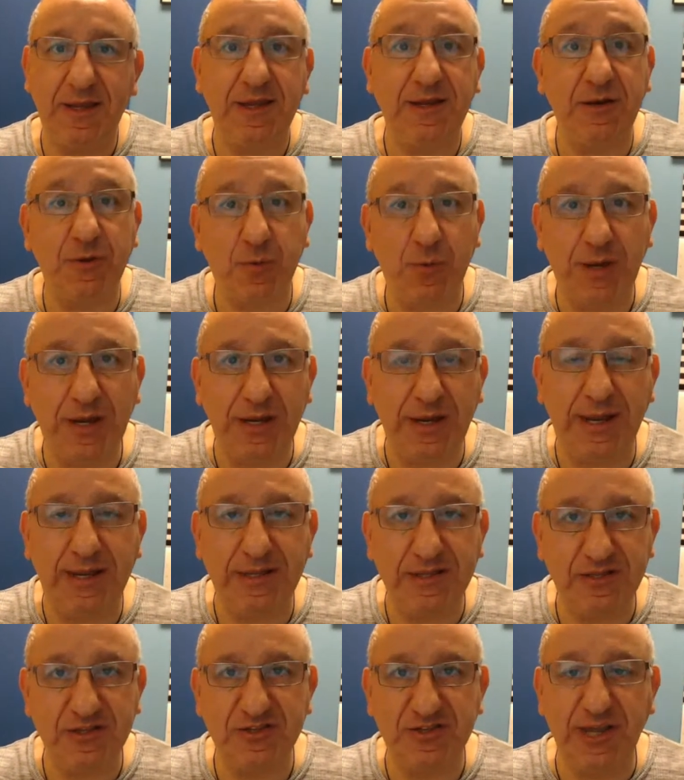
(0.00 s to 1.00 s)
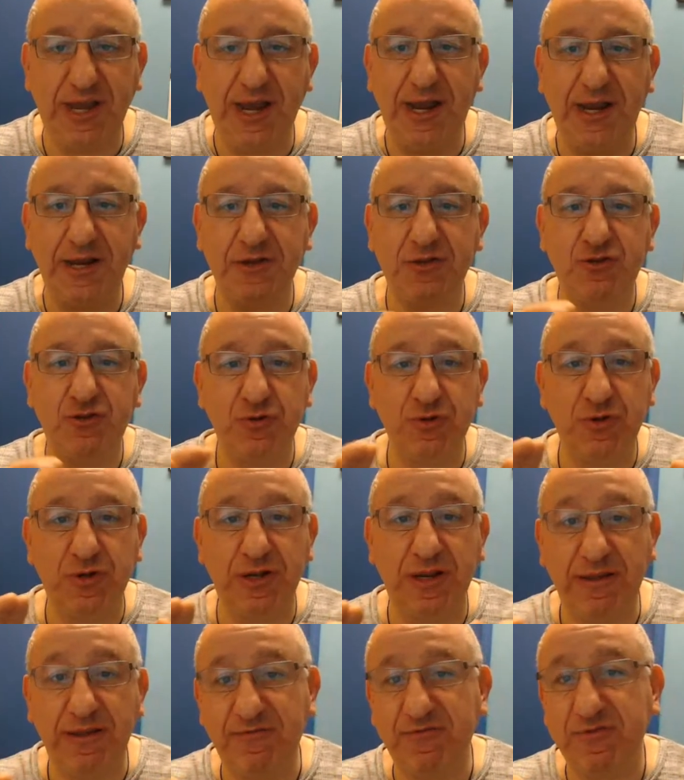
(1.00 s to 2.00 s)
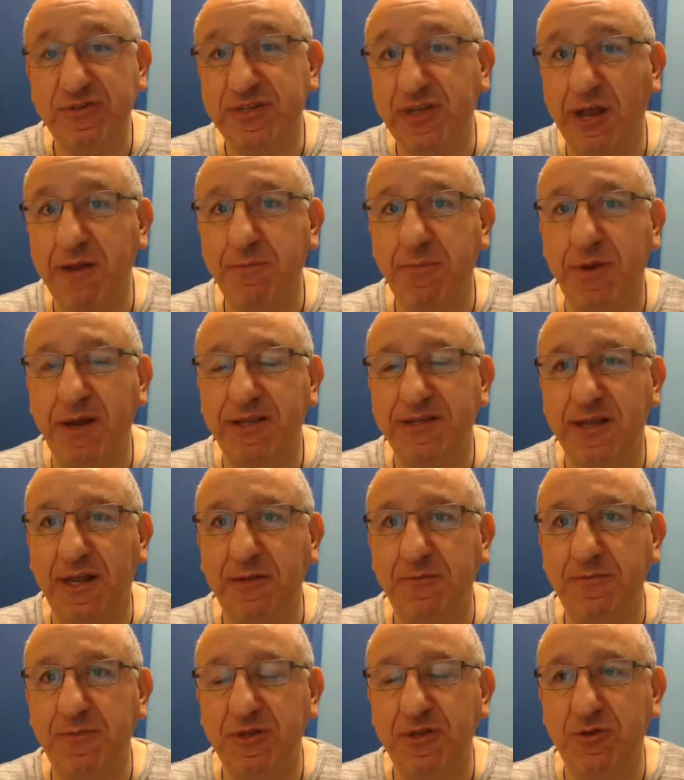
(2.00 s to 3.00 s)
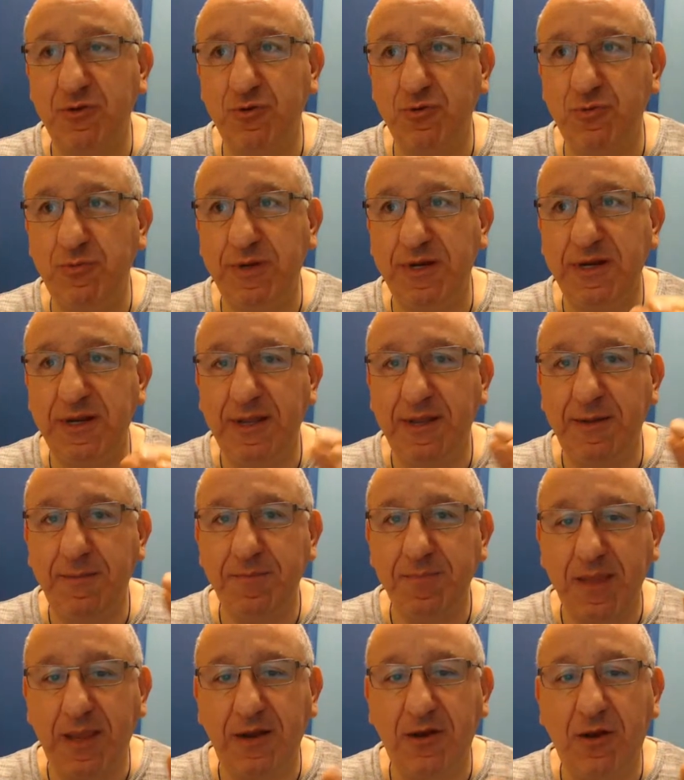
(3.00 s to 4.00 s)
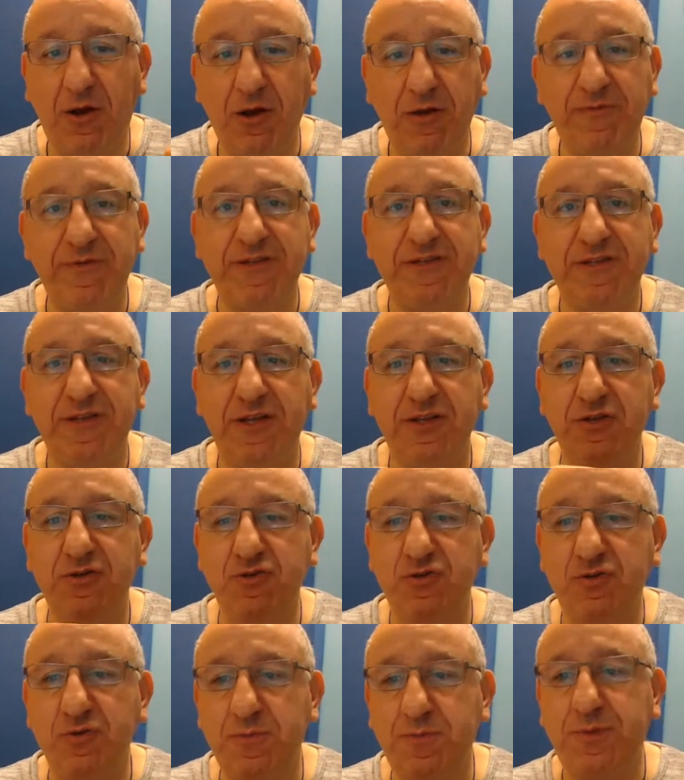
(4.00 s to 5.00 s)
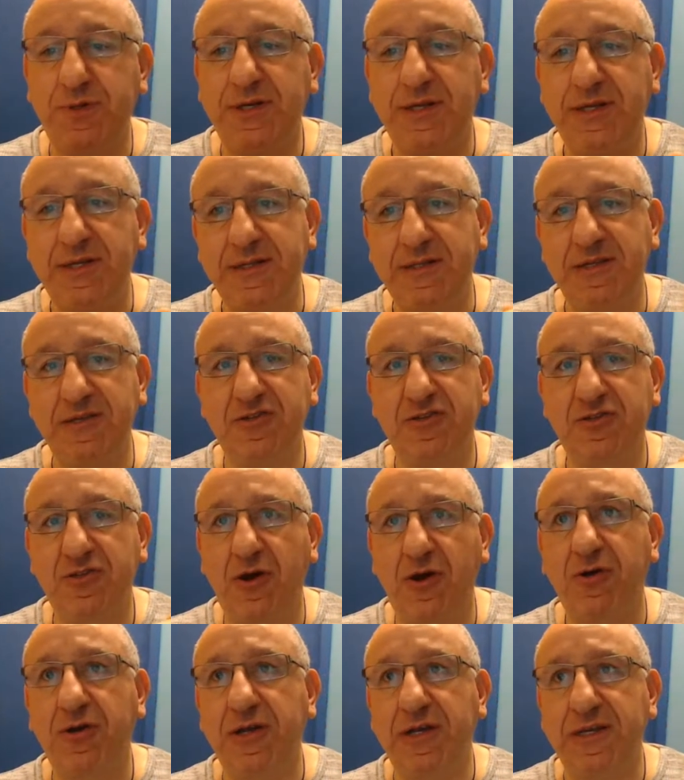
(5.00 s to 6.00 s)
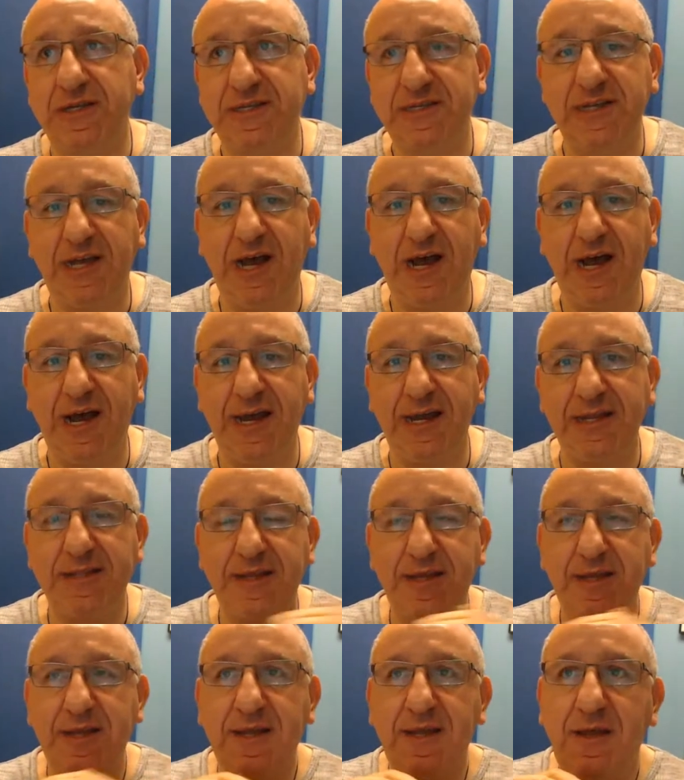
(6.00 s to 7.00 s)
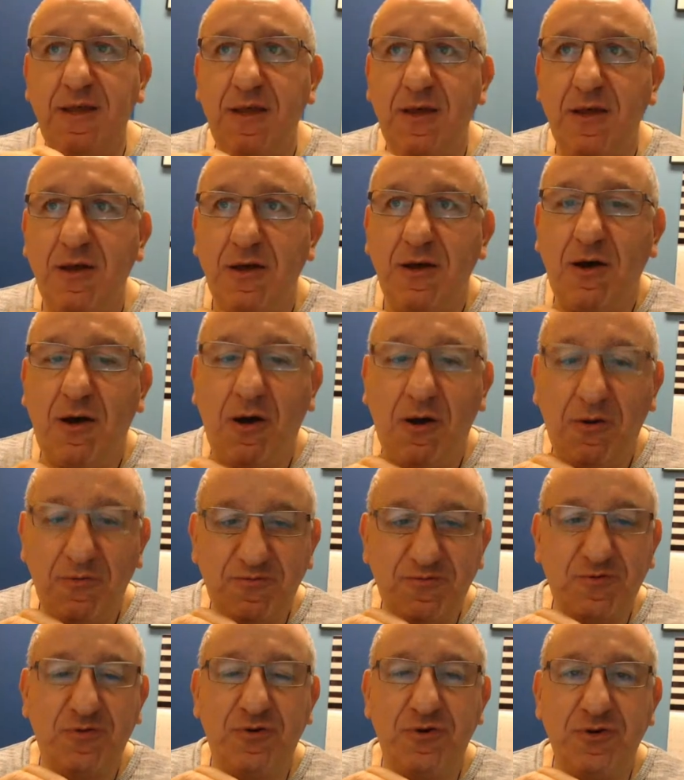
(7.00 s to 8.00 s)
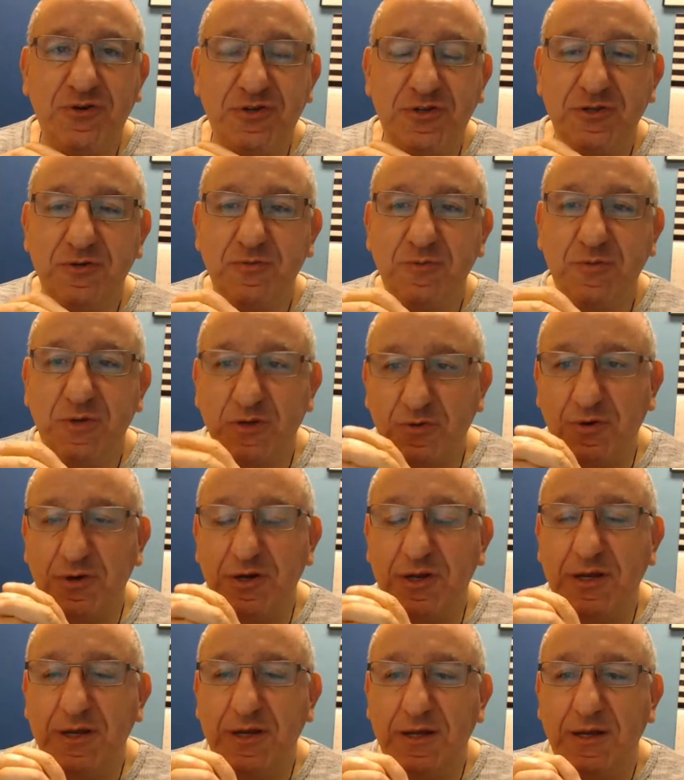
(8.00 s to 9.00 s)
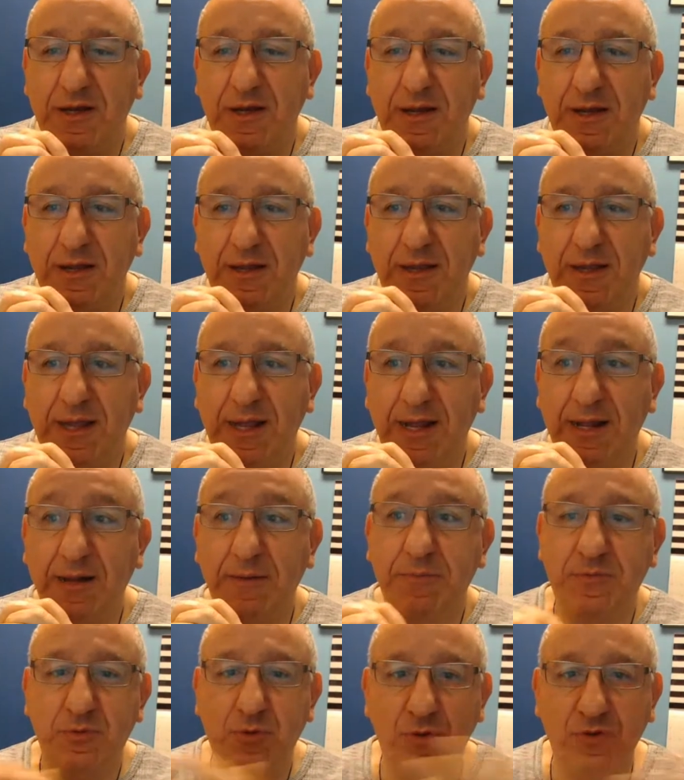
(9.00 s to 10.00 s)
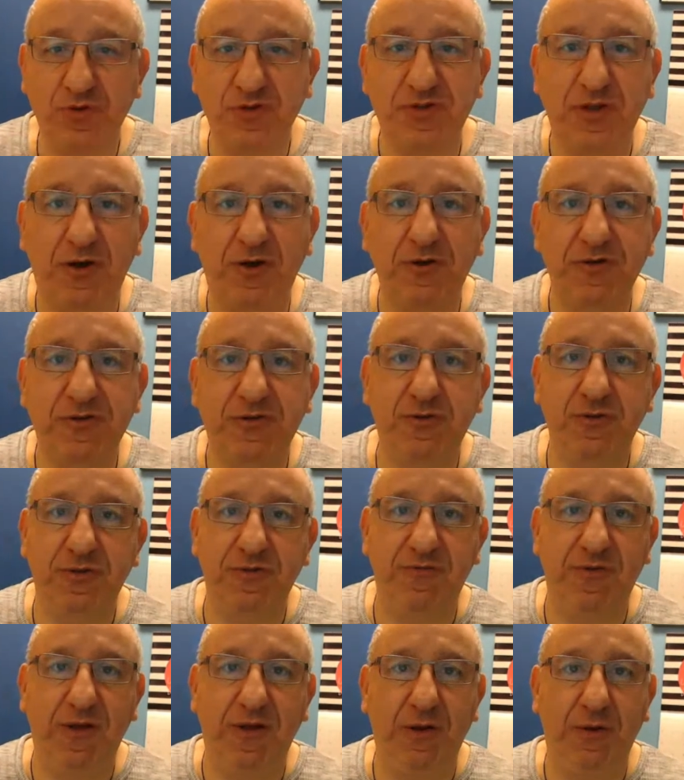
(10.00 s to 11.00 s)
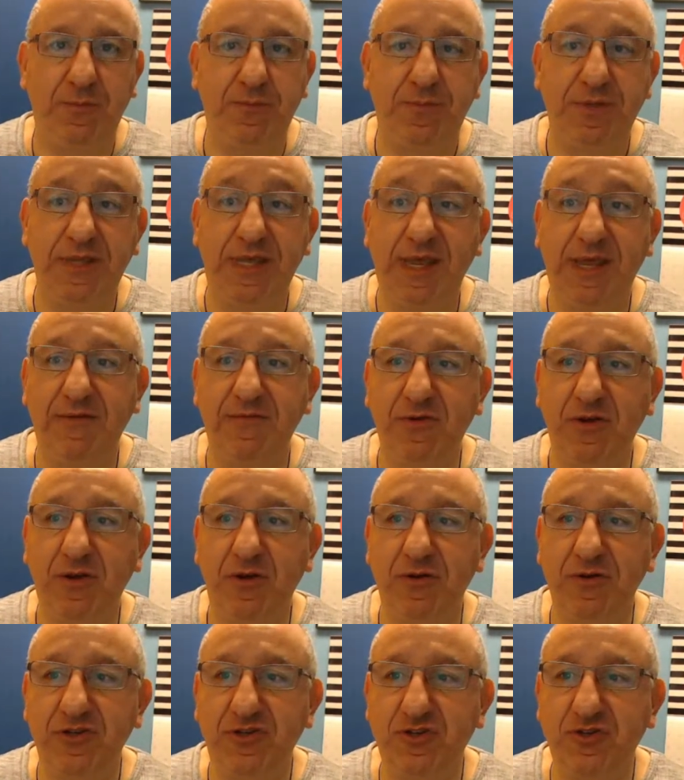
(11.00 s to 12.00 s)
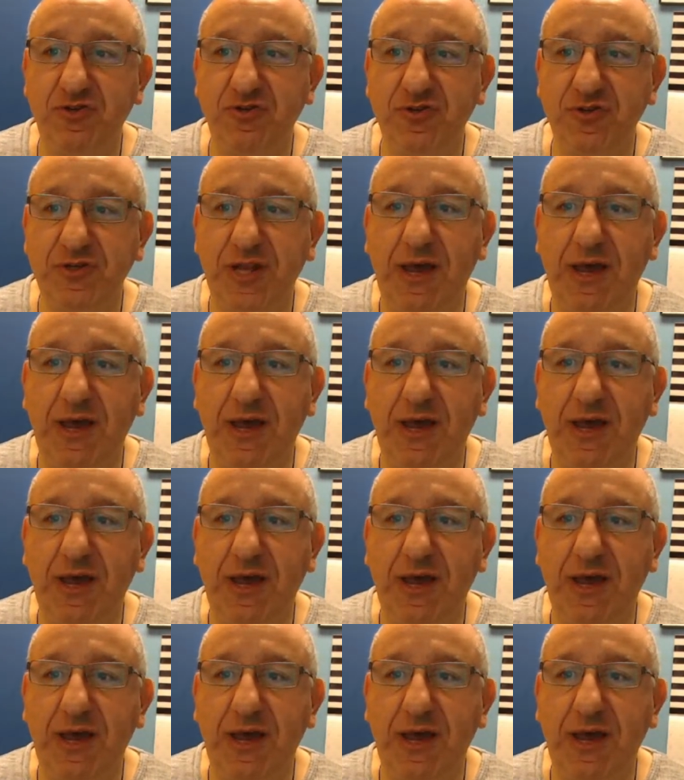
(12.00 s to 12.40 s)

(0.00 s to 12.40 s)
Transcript: in a way and designed to live side by side with the human and all of a sudden you're putting this dog aside of course, we're going to help those dogs to develop behavioral issues.